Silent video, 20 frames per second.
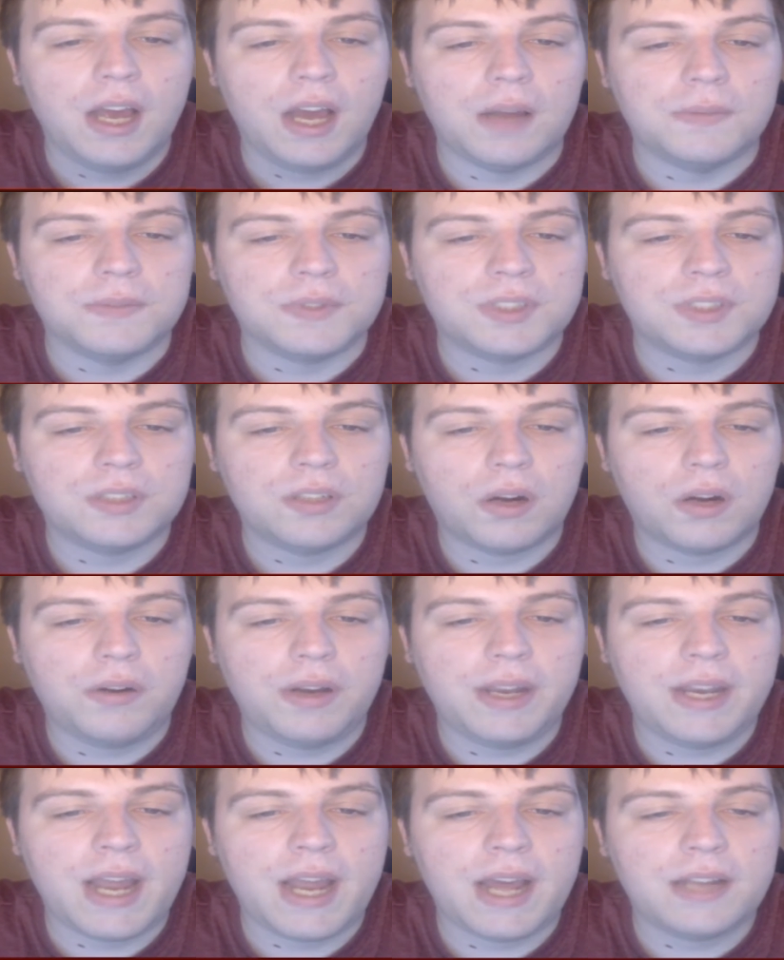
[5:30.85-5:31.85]
I'm
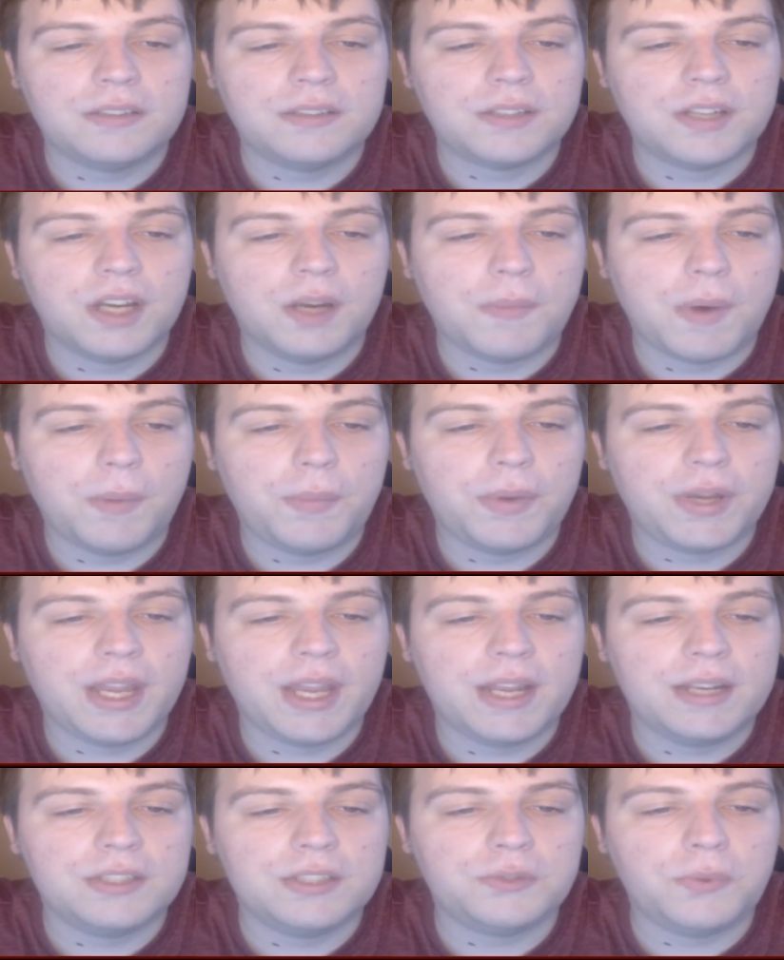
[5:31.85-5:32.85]
sorry it had to come up
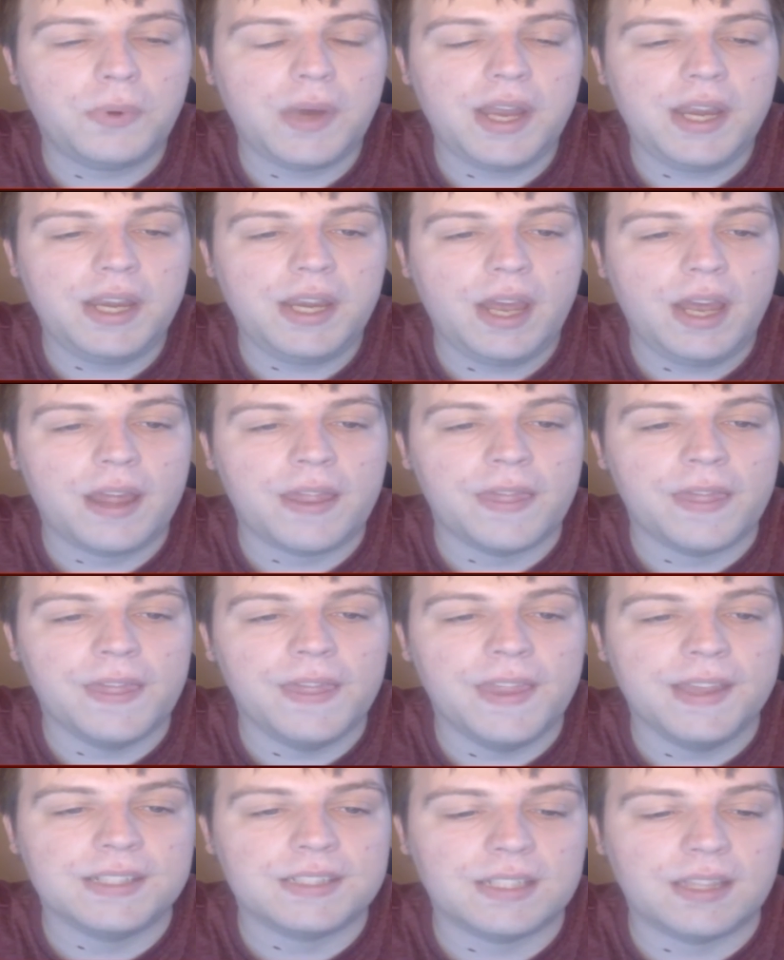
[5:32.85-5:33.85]
again this way
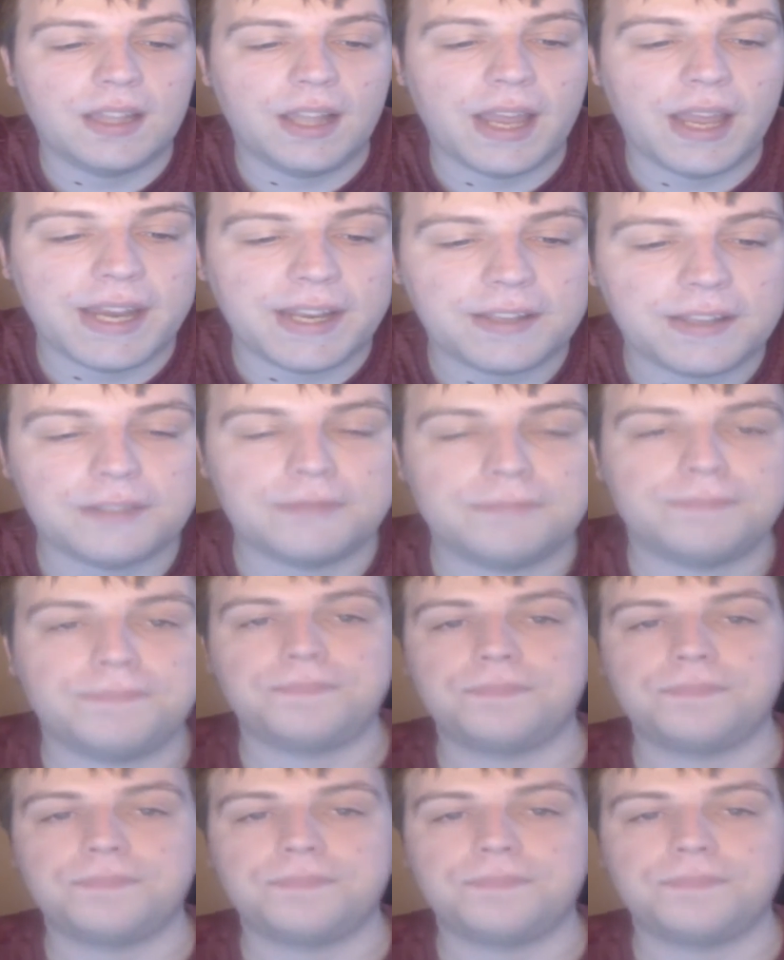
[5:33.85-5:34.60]
and this late.